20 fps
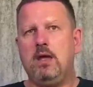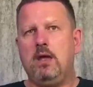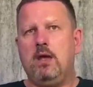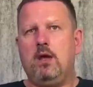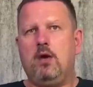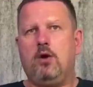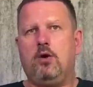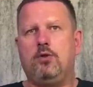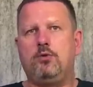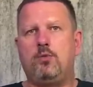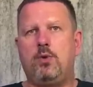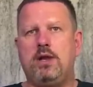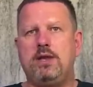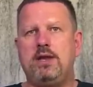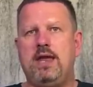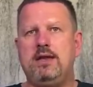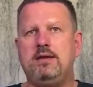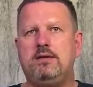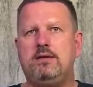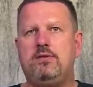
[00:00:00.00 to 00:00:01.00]
On the one
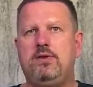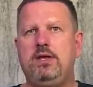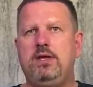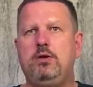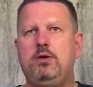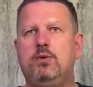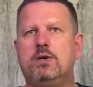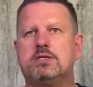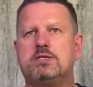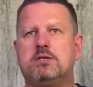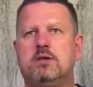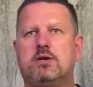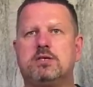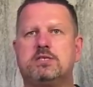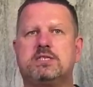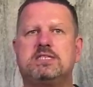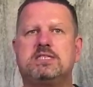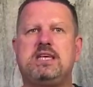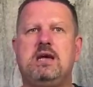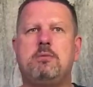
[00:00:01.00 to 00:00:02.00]
hand, the EU has
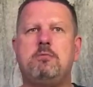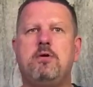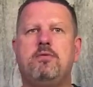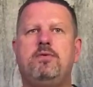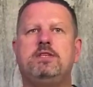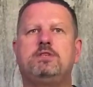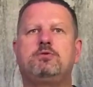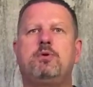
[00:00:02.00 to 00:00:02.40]
lost some of its